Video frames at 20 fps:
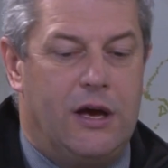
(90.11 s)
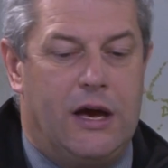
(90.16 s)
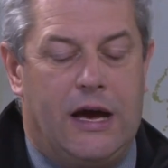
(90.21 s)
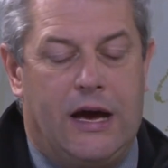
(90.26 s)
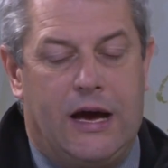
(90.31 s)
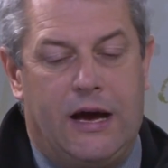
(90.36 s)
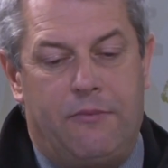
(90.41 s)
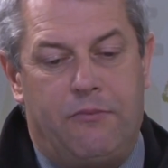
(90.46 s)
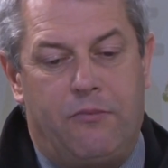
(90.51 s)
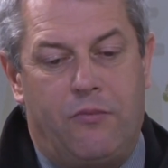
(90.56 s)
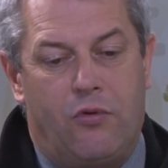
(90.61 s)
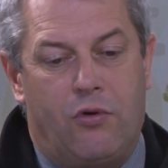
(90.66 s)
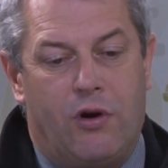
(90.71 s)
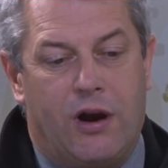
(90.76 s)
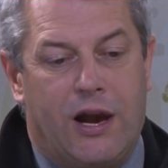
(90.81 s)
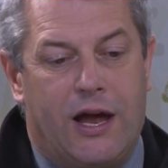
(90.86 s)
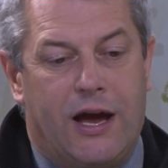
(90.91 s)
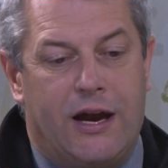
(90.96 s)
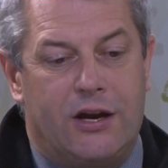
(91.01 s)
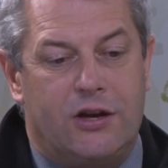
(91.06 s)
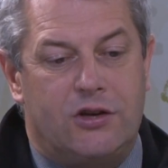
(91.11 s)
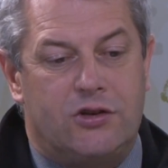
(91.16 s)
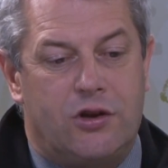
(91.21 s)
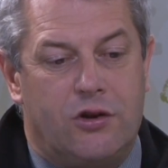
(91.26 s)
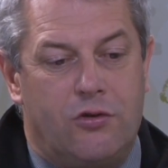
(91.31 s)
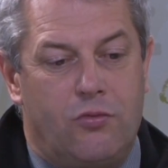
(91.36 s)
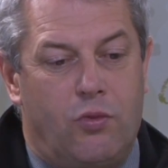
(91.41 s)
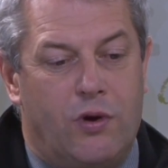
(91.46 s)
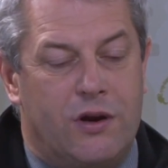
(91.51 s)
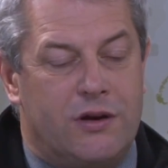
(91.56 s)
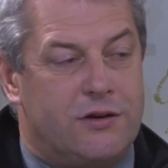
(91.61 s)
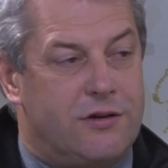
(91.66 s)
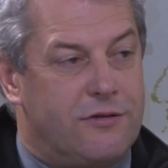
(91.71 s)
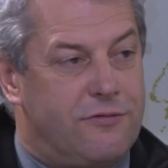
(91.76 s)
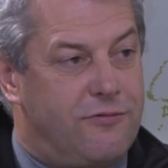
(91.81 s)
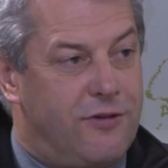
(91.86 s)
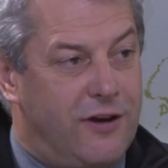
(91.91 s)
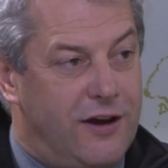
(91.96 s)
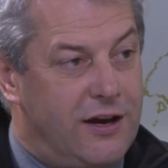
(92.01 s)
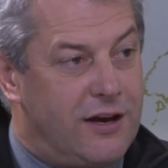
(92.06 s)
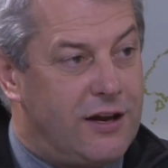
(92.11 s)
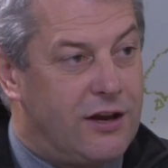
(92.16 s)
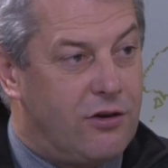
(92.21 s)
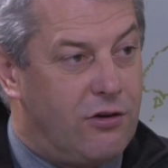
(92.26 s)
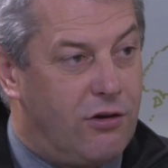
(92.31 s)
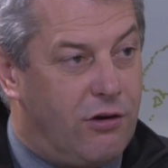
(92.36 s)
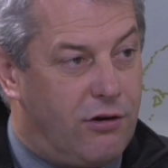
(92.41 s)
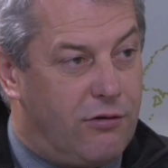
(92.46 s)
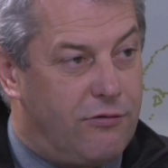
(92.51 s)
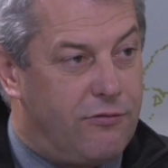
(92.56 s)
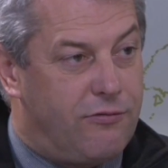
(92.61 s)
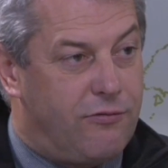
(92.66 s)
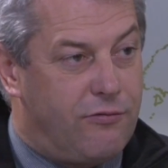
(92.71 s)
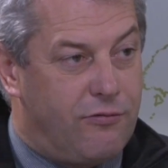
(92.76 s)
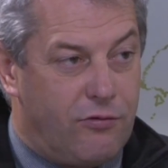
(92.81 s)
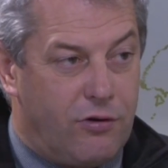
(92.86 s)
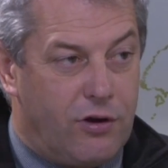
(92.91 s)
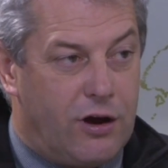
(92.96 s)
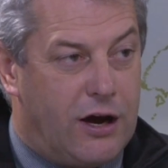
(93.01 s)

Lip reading: related to winter feeding of